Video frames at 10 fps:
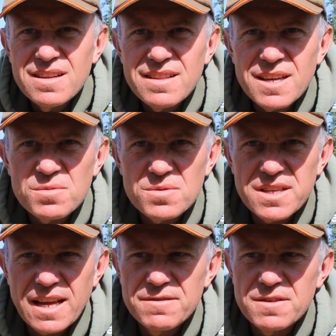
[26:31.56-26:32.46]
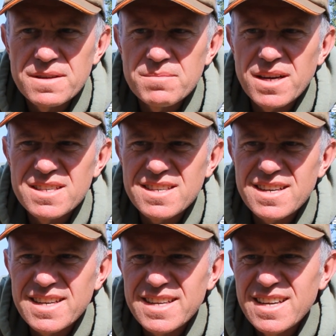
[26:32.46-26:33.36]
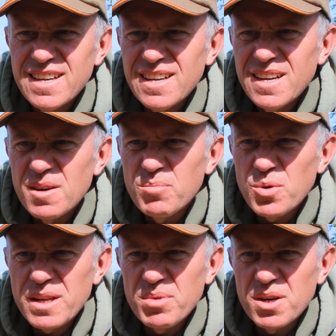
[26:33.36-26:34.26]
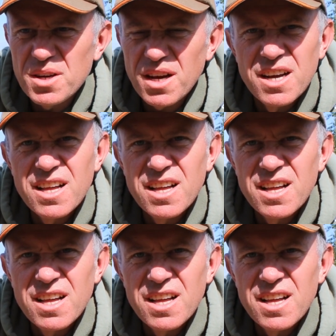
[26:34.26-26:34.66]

that's what's left of it, basically, a boilie burger.